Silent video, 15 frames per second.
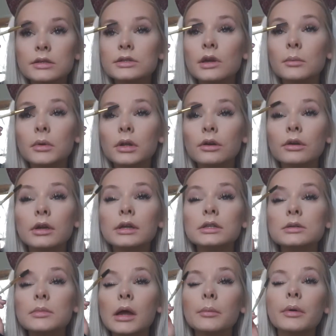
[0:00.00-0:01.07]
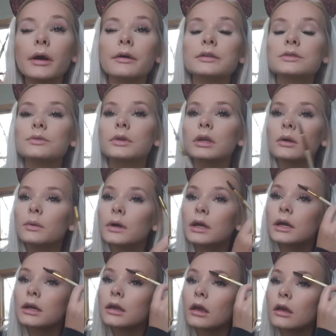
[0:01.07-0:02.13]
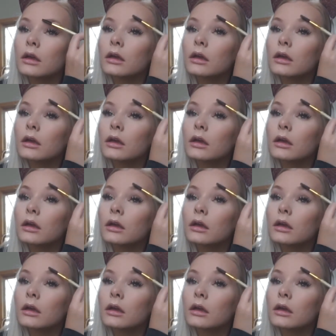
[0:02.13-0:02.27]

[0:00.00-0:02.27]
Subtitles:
So I'm gonna hurry and do my brows really quick,